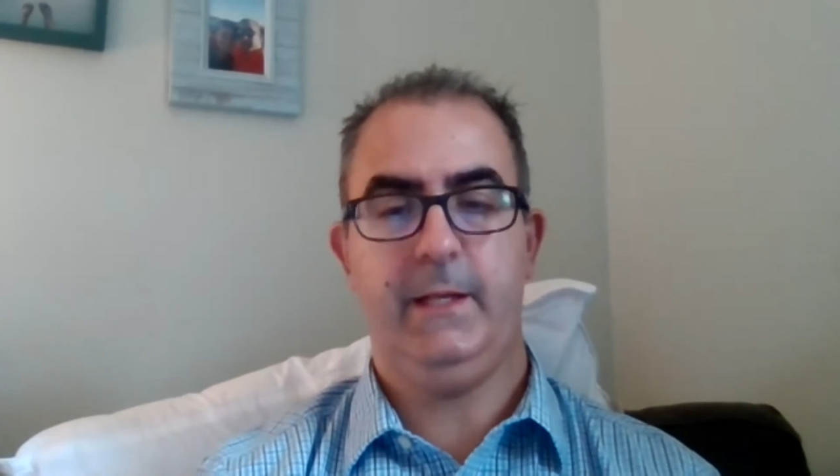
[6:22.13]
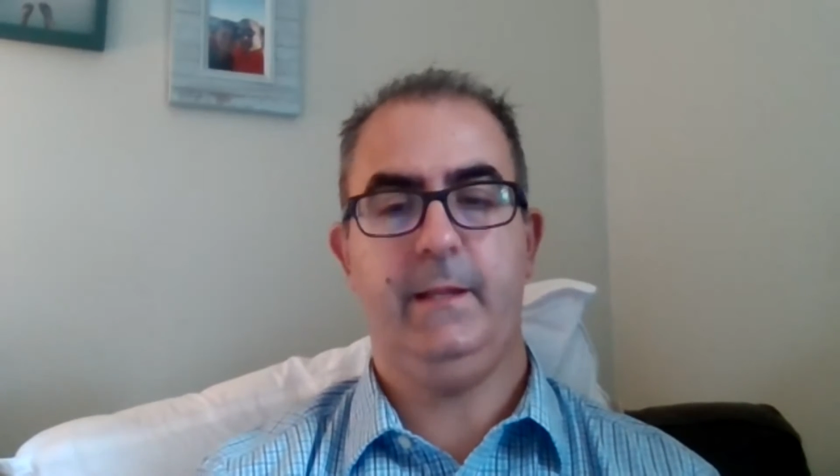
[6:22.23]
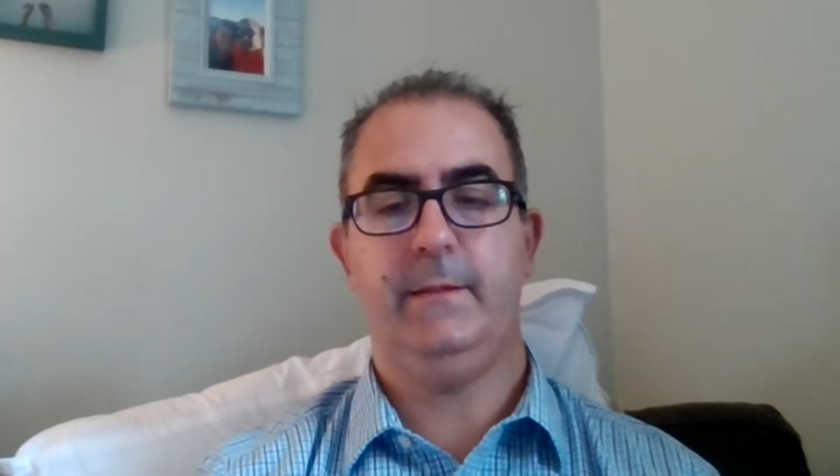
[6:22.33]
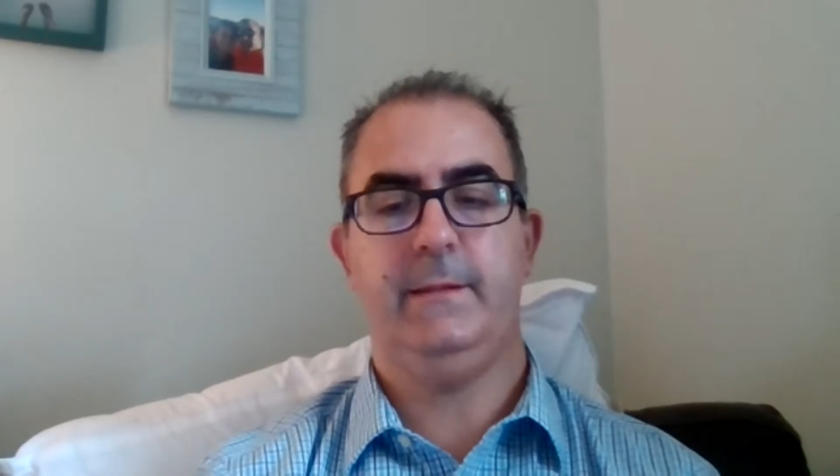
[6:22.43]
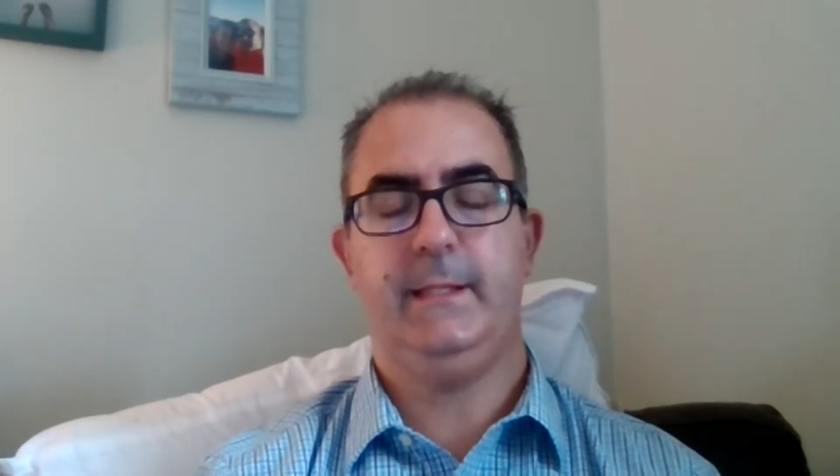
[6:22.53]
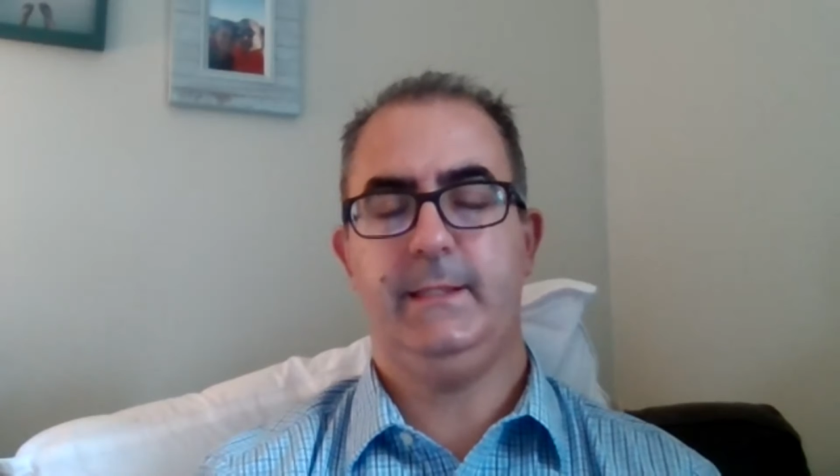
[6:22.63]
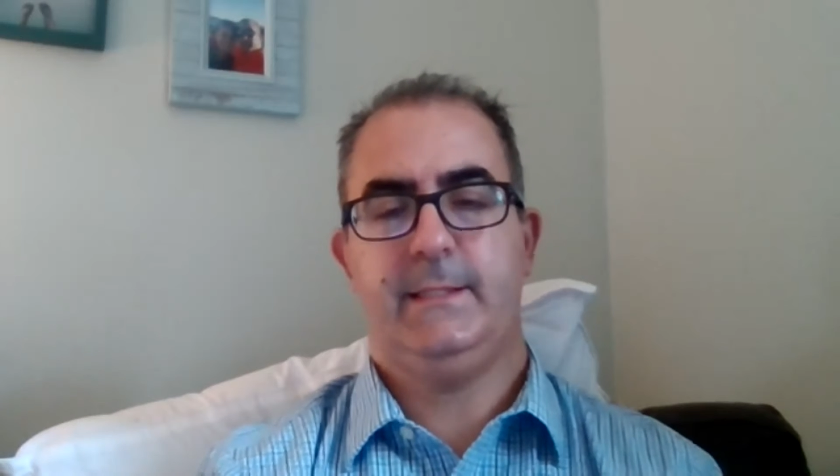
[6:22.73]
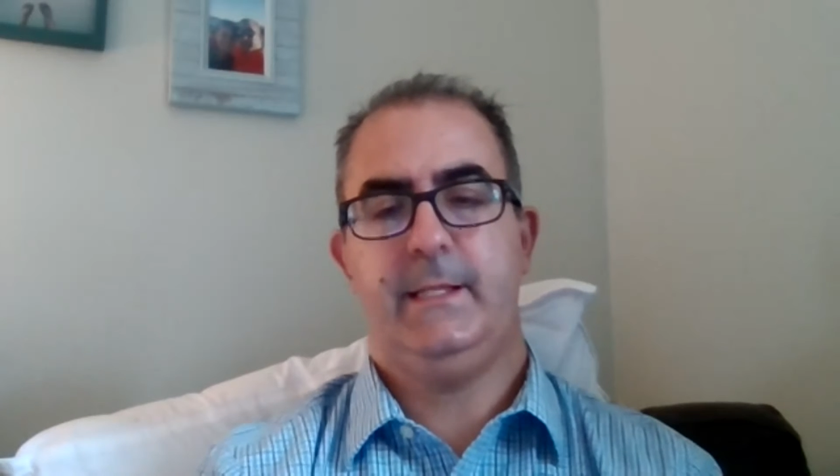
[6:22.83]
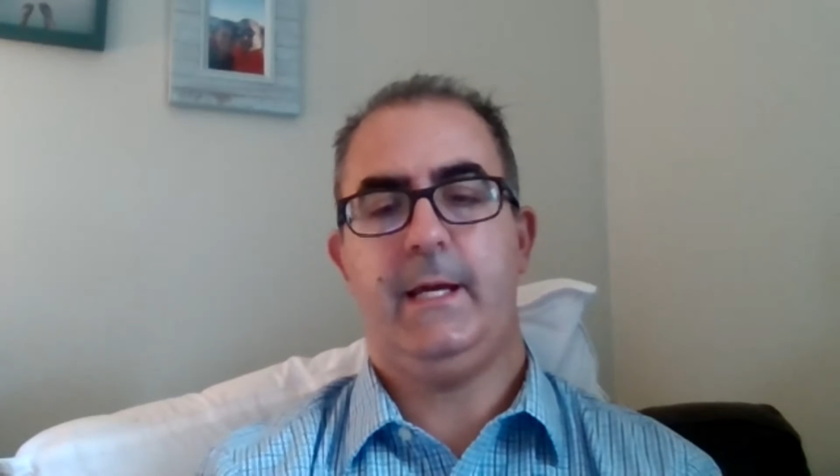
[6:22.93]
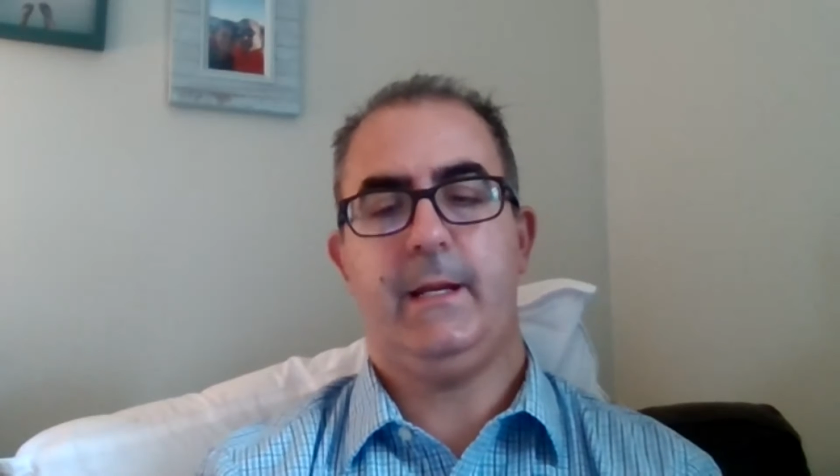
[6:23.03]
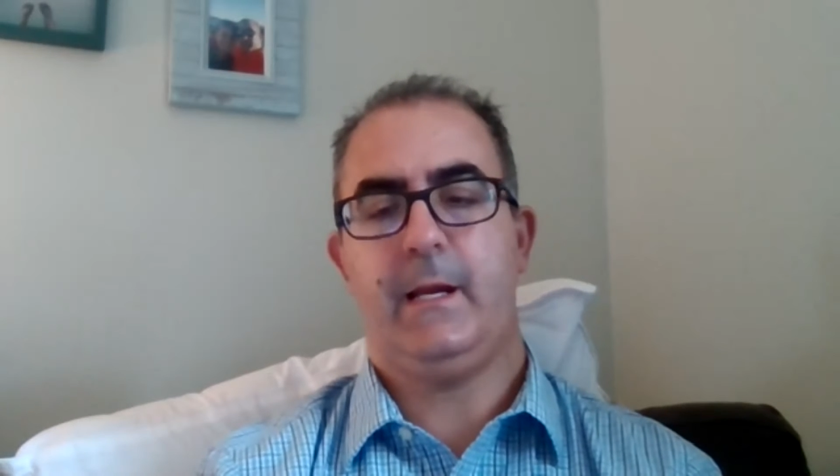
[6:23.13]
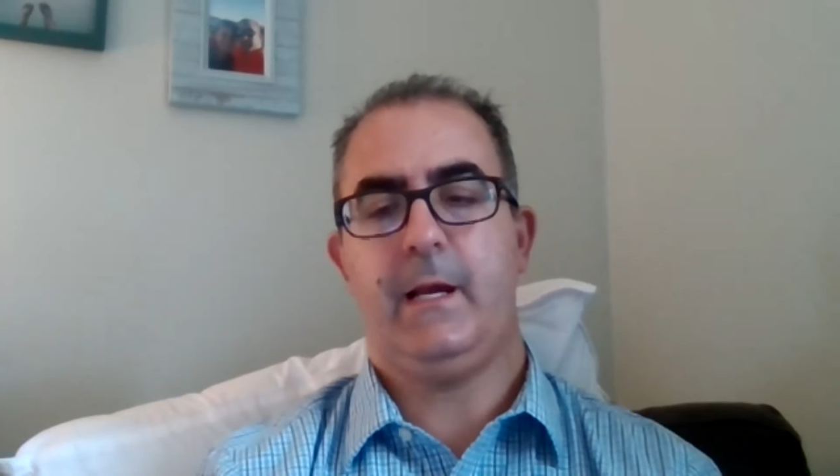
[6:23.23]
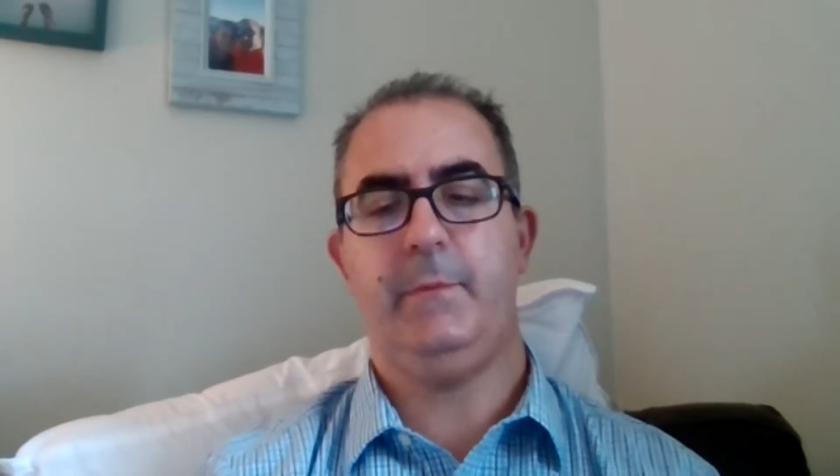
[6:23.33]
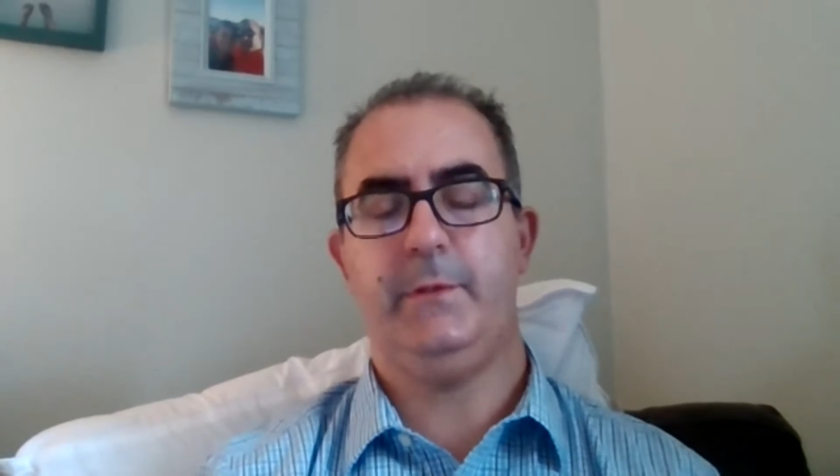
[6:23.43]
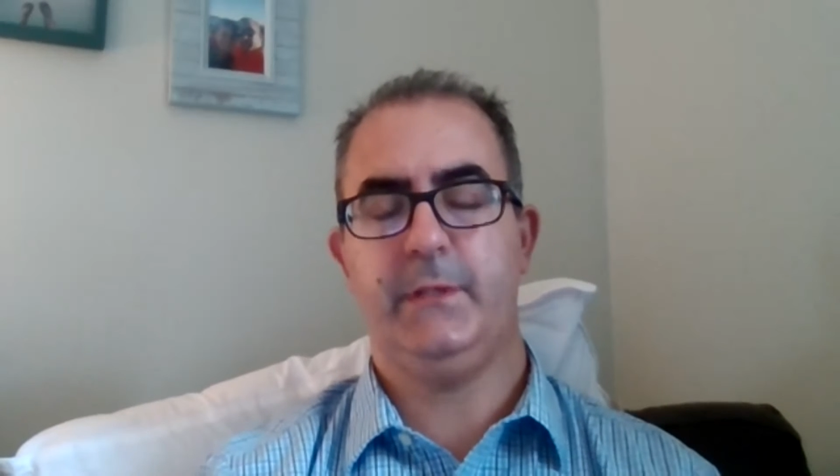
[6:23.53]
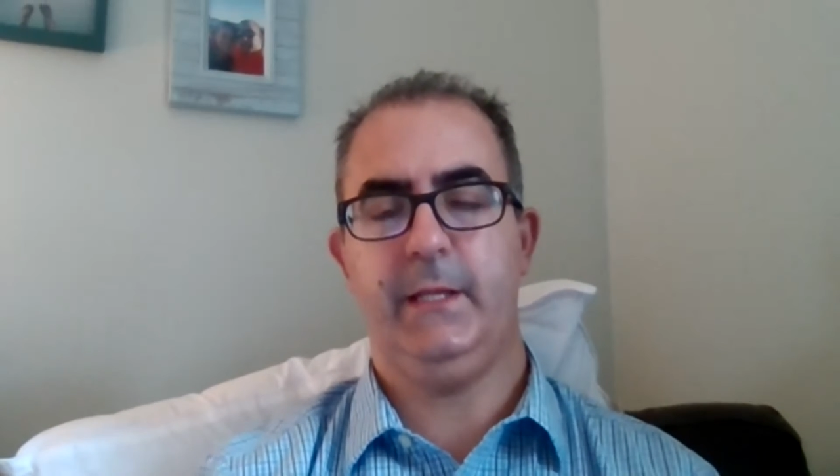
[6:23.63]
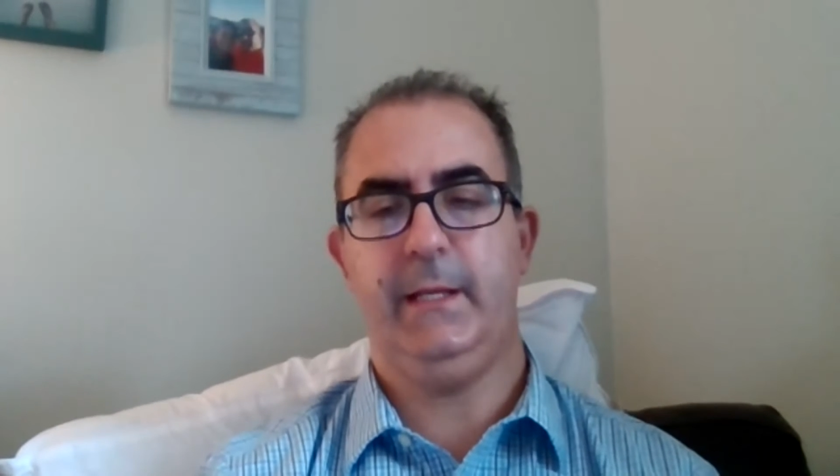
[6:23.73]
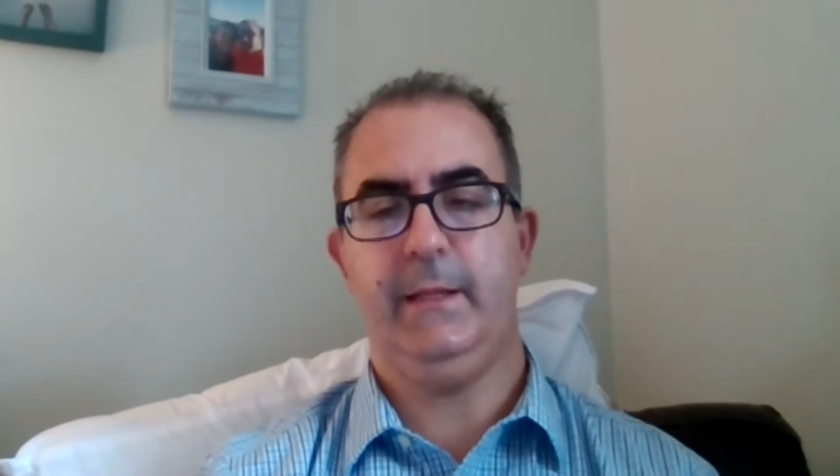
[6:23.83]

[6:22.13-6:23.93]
then that's not accomplishing